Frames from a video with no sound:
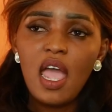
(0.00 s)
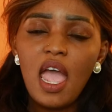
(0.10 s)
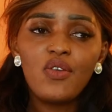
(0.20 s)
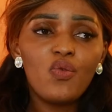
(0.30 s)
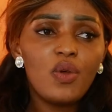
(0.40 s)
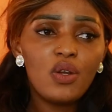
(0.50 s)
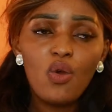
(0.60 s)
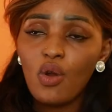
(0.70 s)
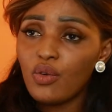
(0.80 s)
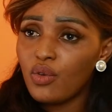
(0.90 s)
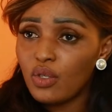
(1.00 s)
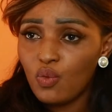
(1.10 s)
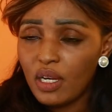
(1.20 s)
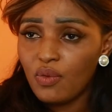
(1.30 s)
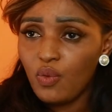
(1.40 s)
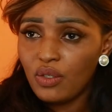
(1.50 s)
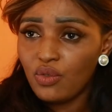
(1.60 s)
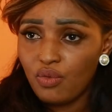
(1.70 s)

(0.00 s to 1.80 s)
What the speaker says: I don't want all those what went